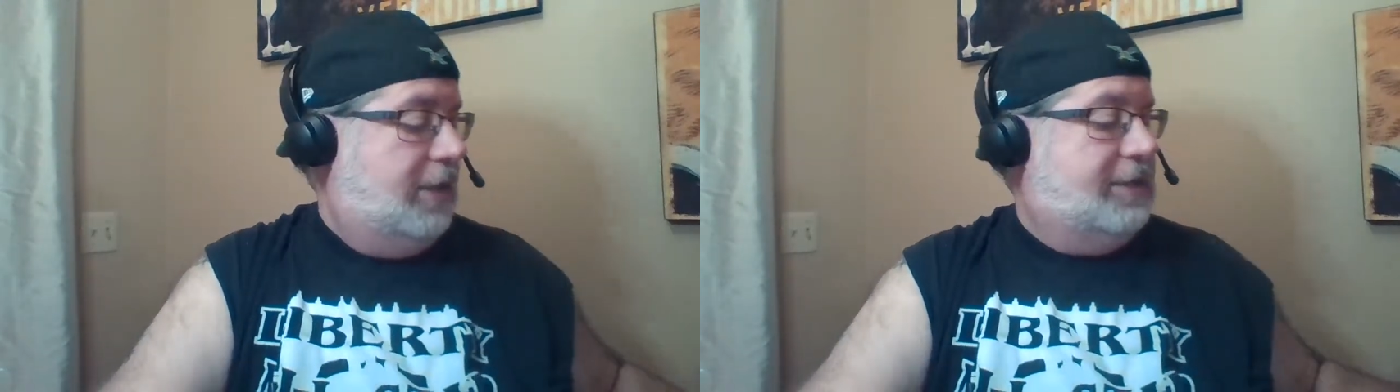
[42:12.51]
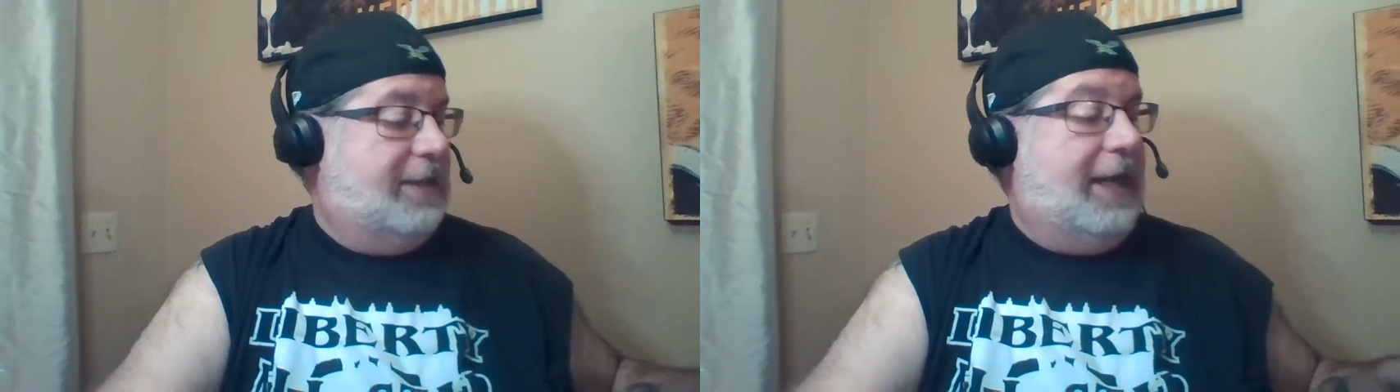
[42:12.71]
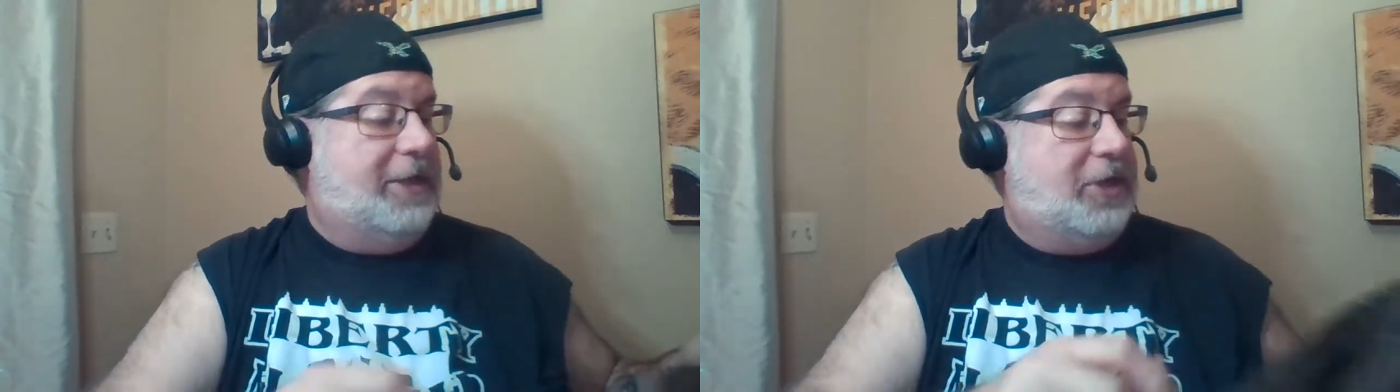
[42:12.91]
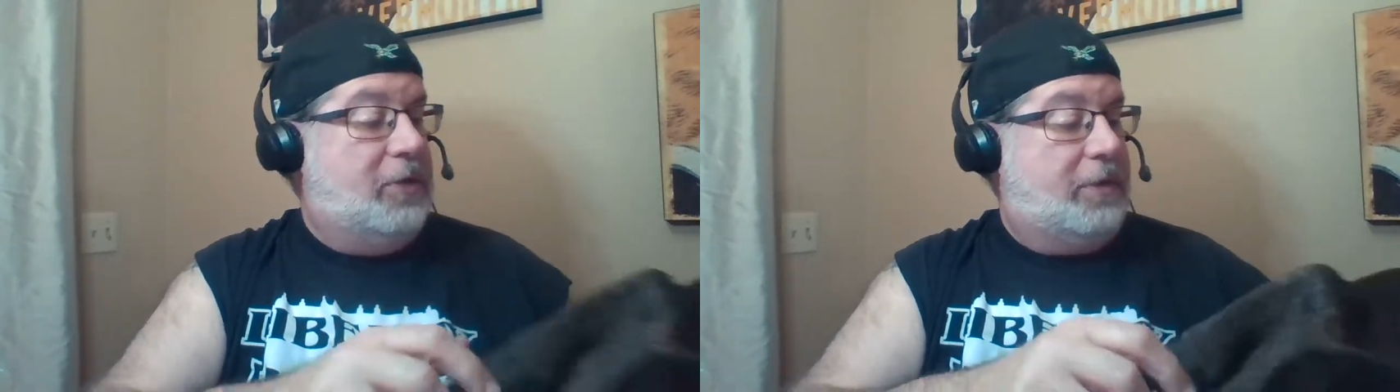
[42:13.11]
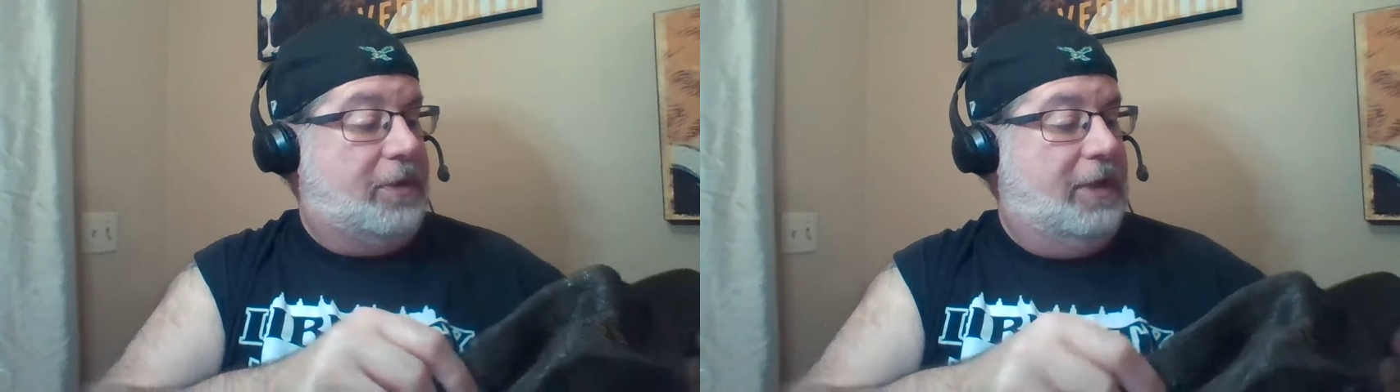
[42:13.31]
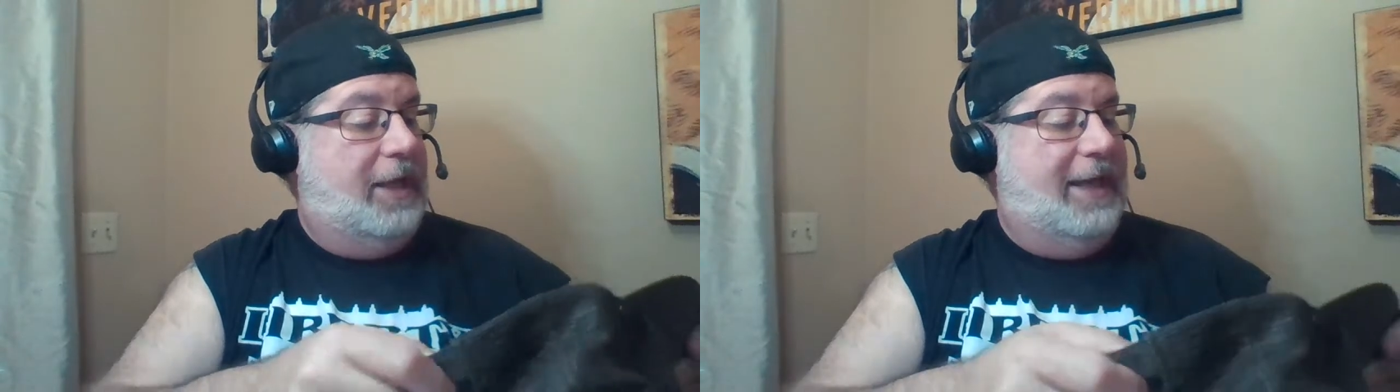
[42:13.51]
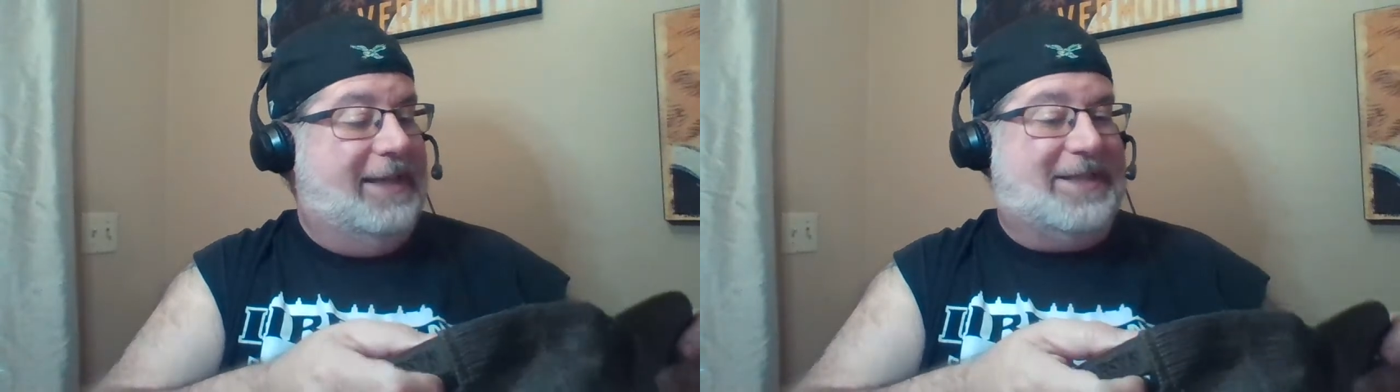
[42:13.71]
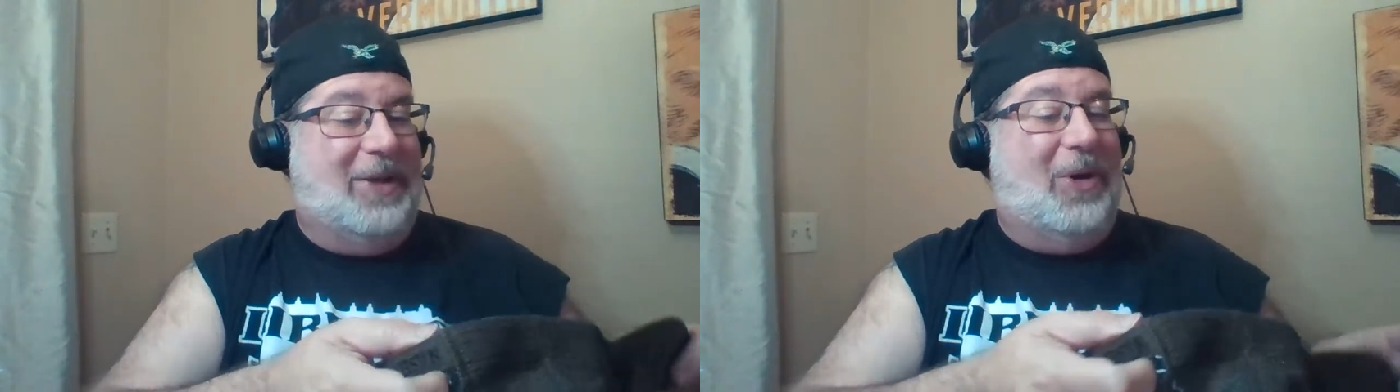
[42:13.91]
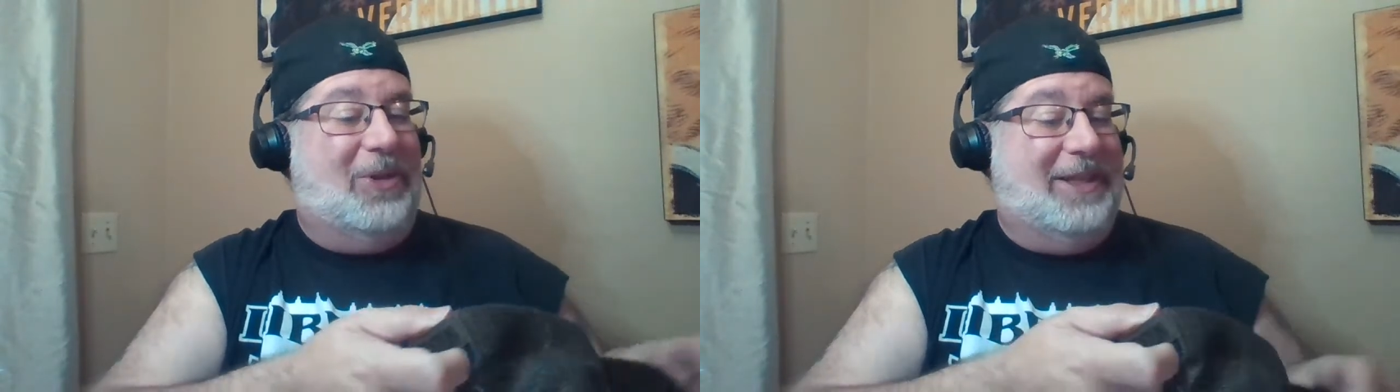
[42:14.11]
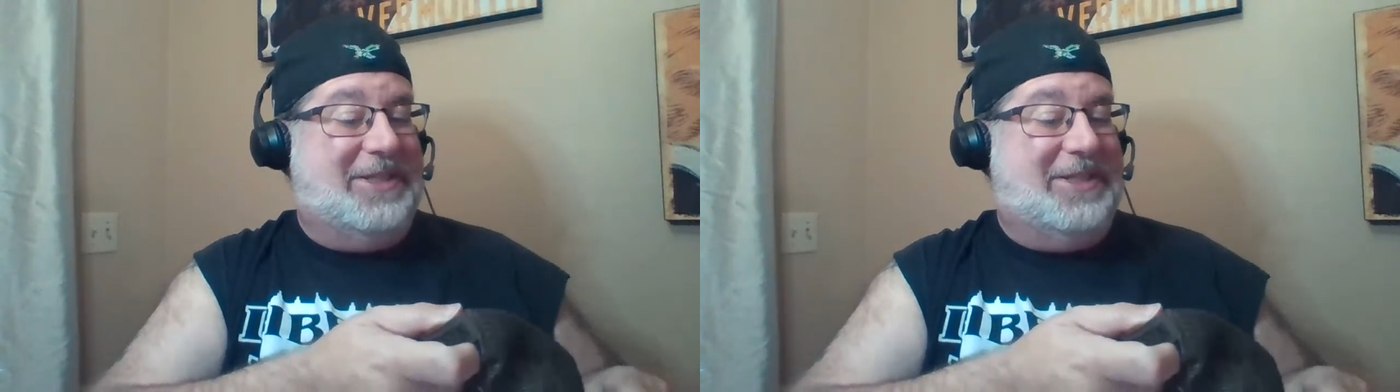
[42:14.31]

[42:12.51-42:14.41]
It's not a joke. It's all